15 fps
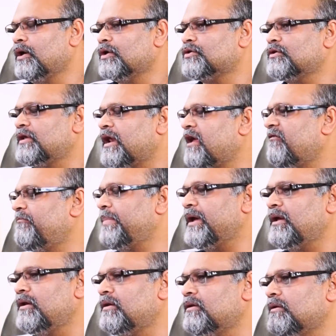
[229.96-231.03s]
So there have
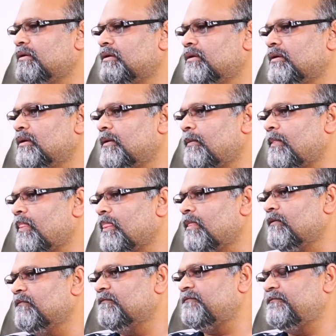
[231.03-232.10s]
been
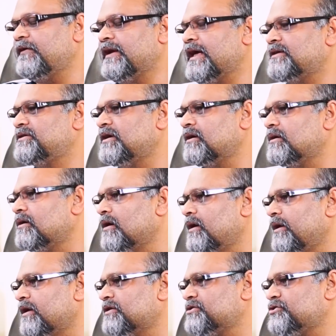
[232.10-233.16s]
fanatic
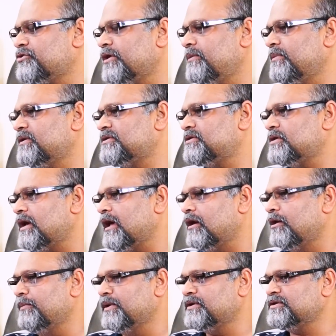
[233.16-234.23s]
and extremist
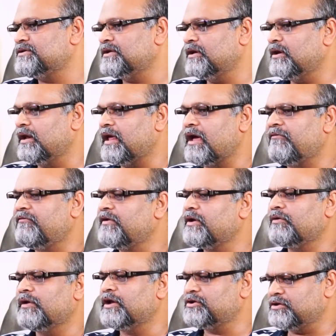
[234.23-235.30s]
elements in
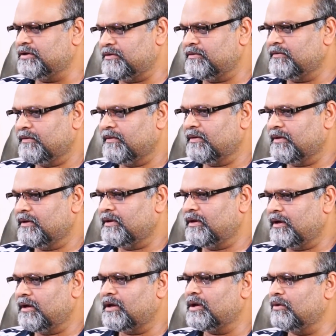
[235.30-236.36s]
every religion,
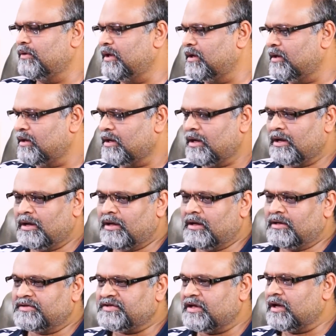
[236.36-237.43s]
including
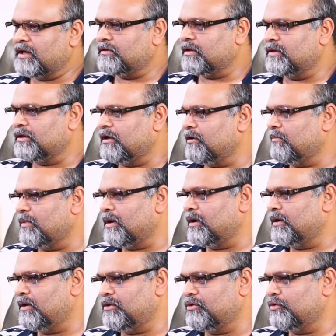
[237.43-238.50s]
Sanatan
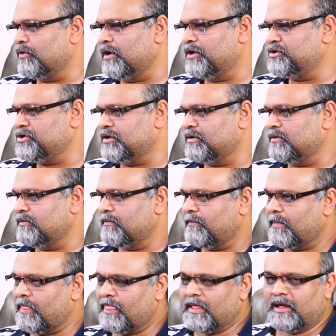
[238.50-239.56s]
Dharma, Hindu religion,
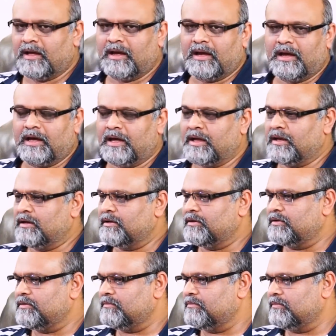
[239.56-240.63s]

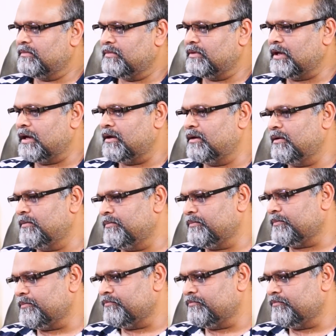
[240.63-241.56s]
and then